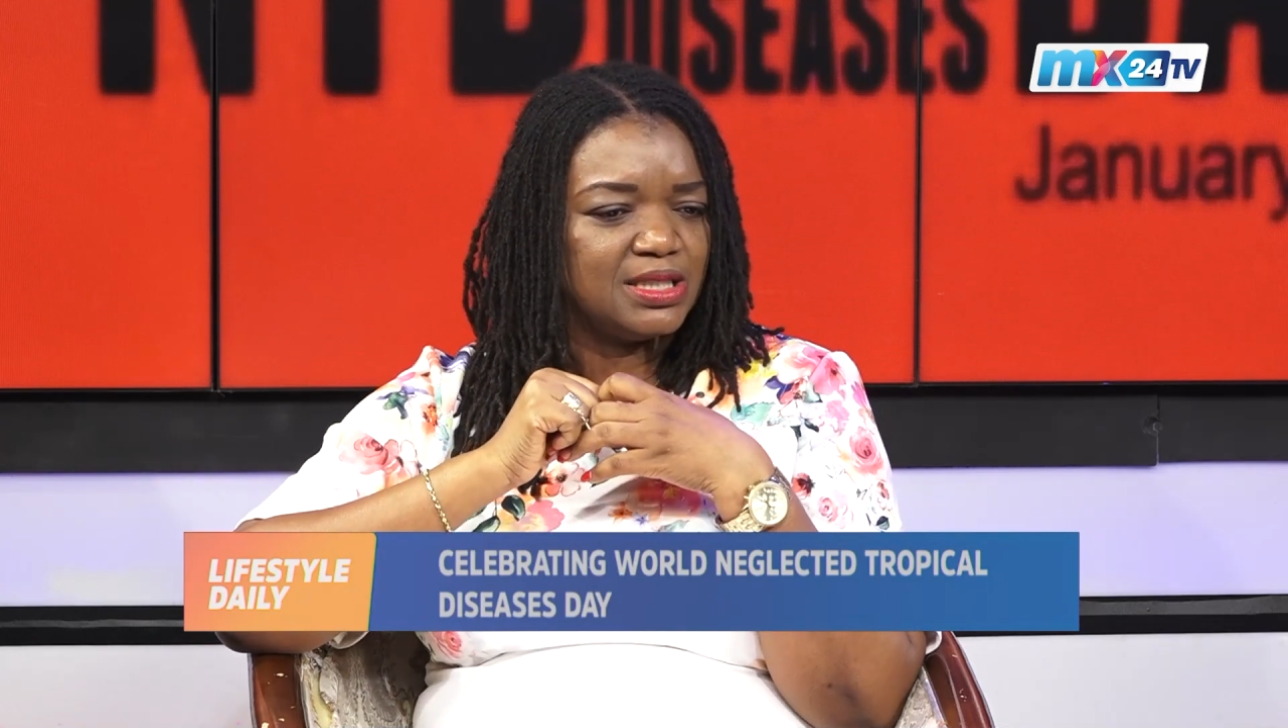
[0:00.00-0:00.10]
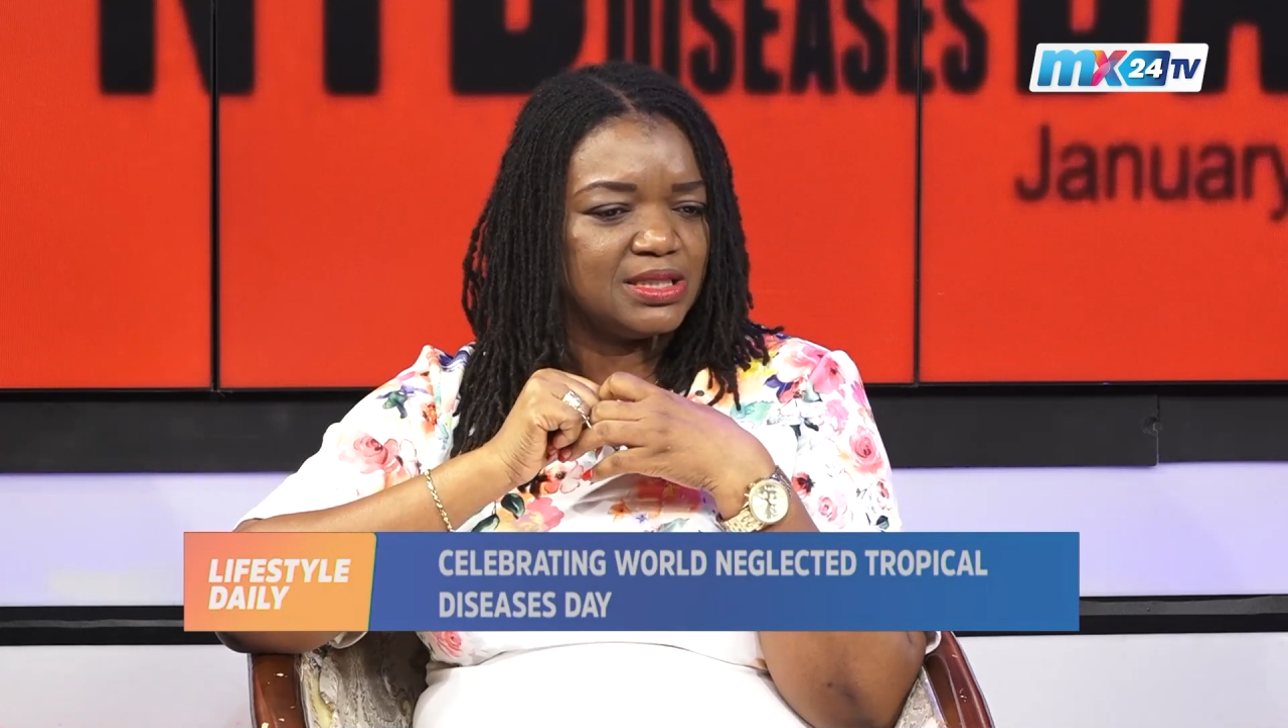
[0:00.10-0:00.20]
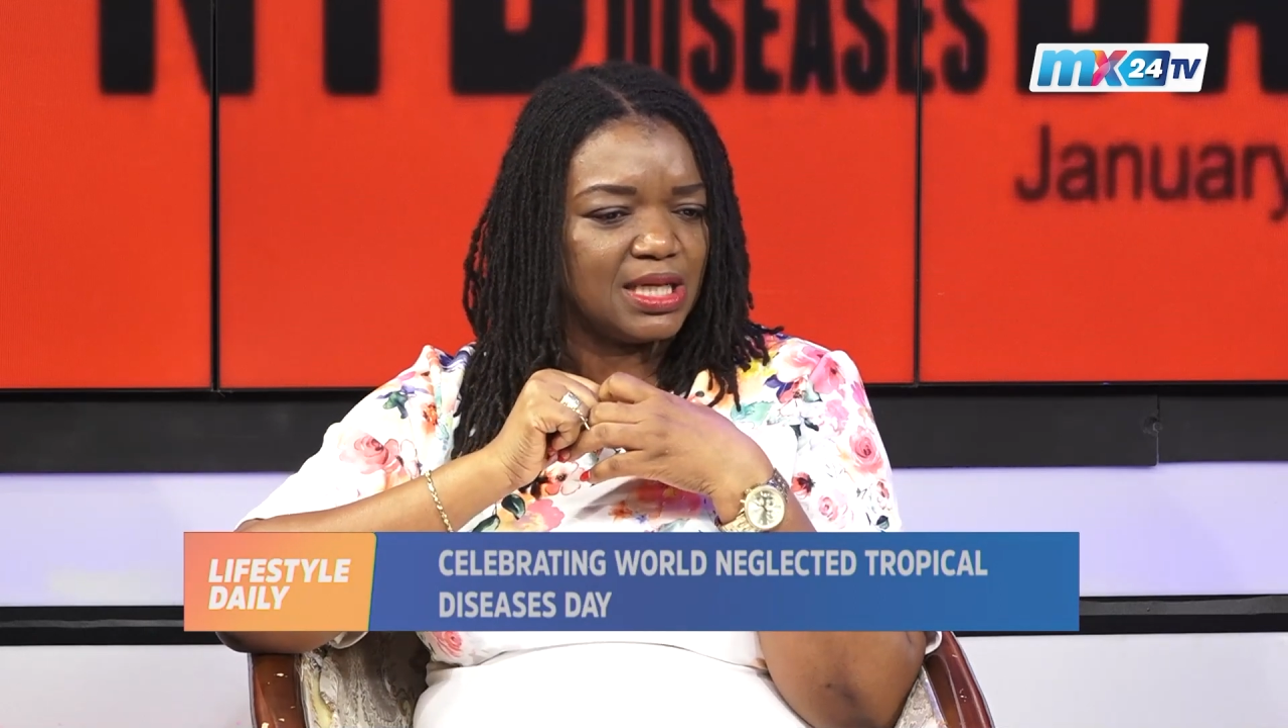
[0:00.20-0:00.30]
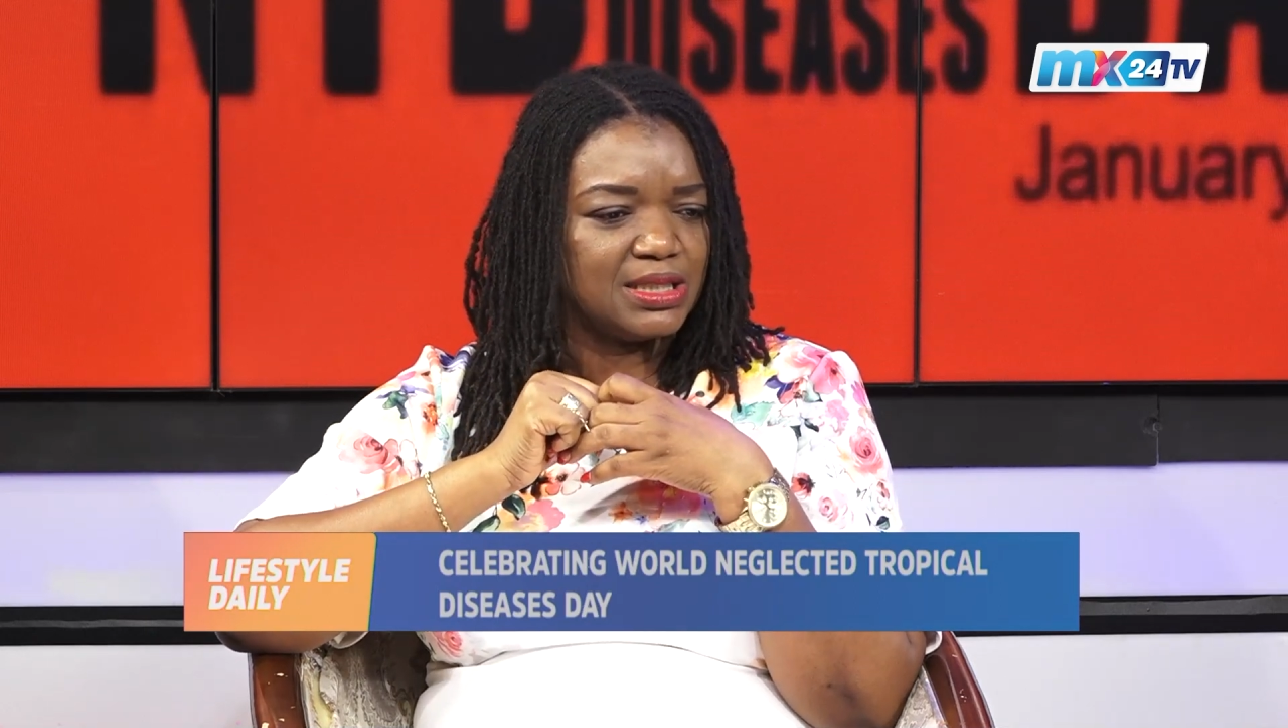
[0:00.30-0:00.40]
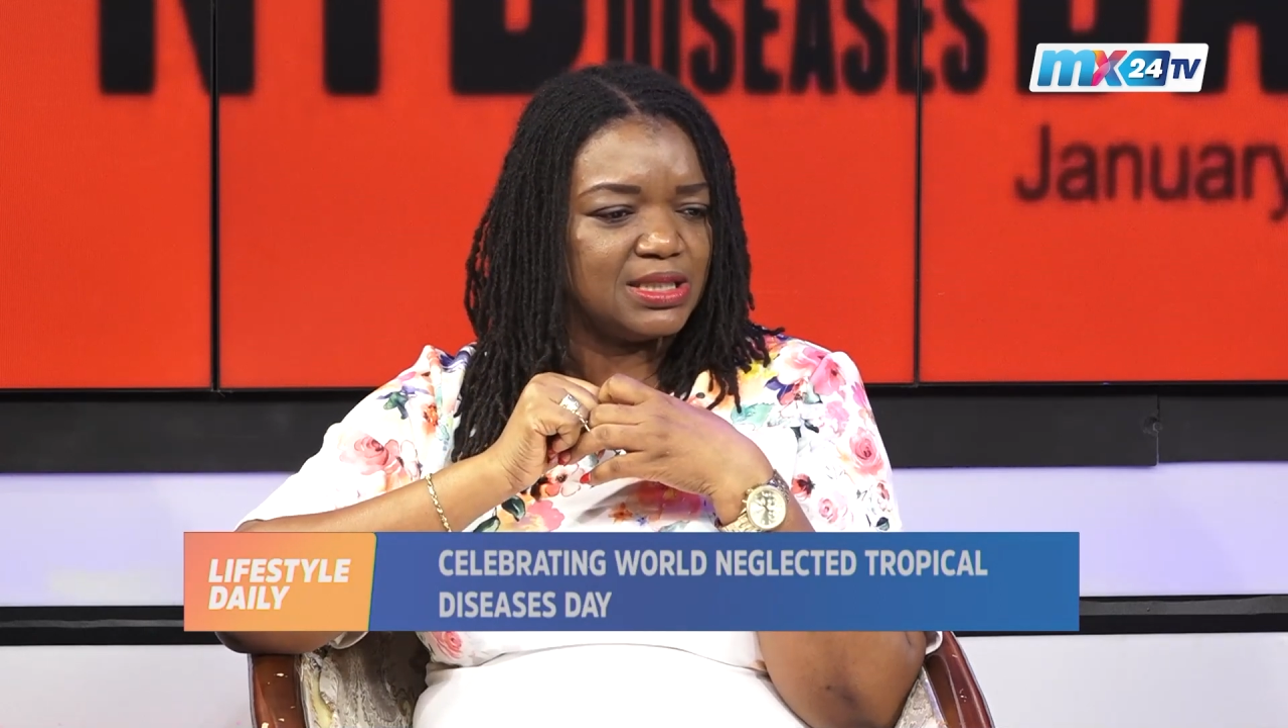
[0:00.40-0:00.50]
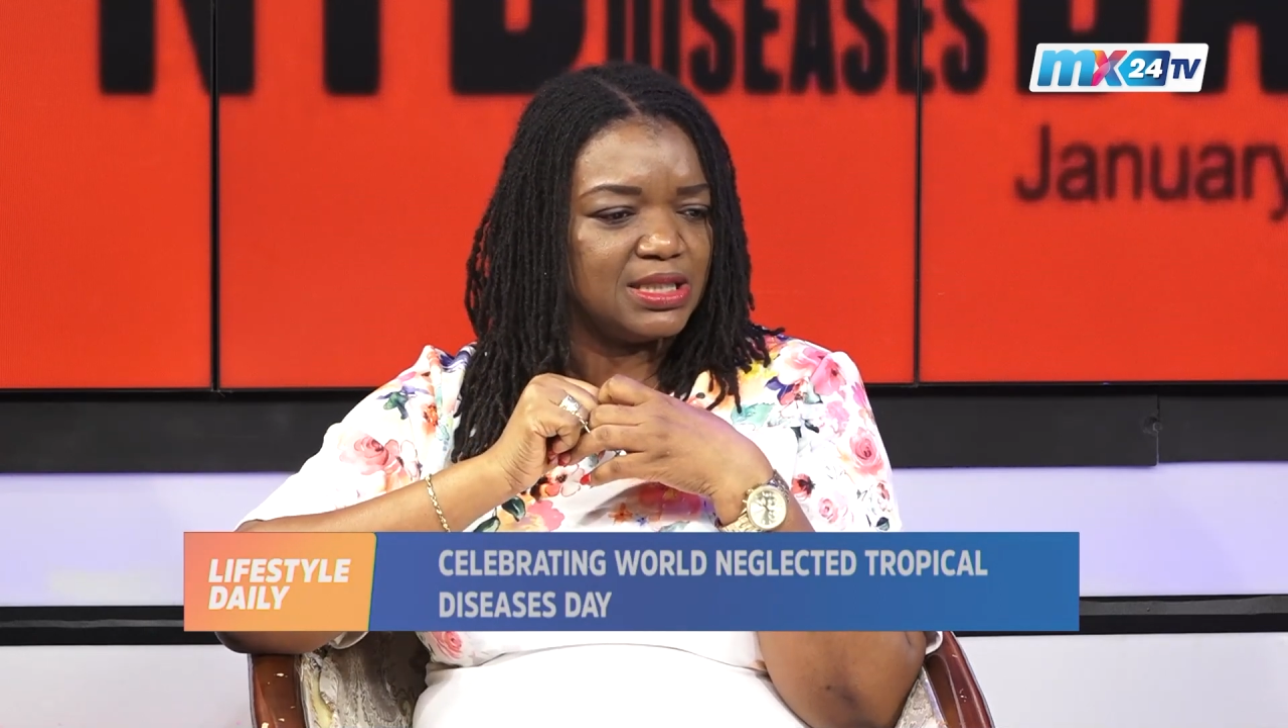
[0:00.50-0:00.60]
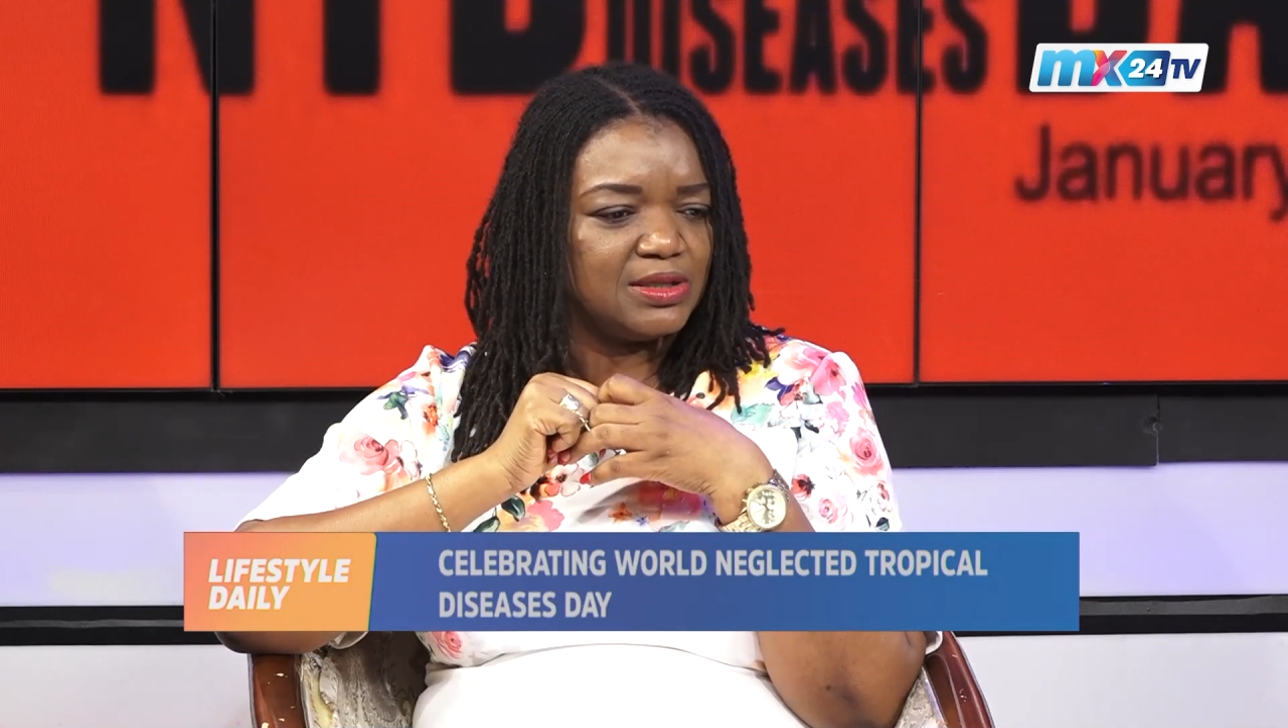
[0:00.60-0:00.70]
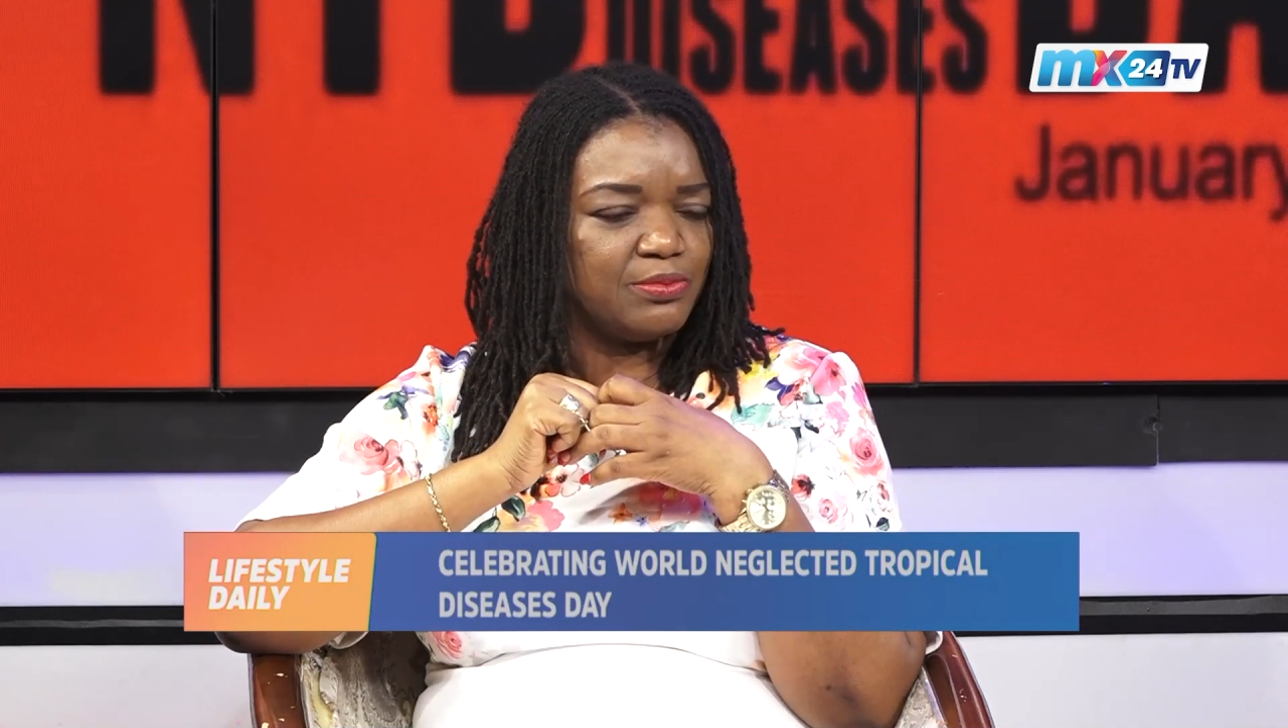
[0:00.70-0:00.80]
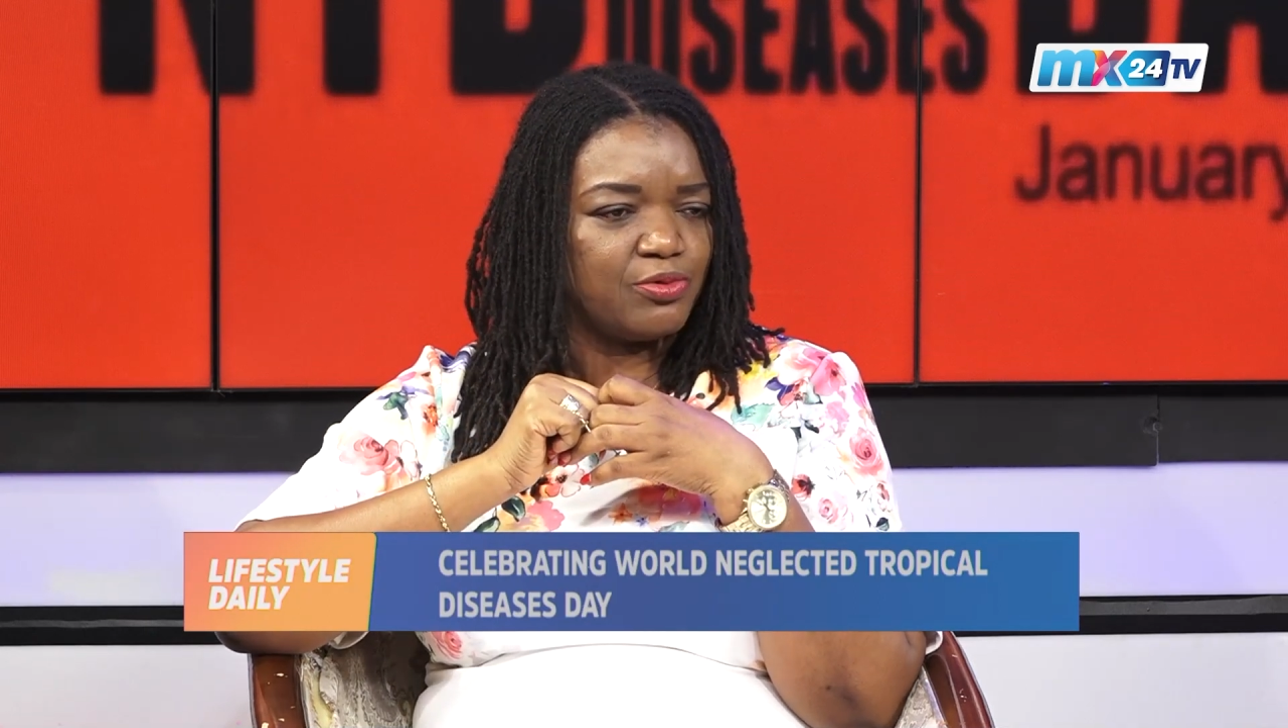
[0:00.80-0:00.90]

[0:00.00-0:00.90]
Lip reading: sanitation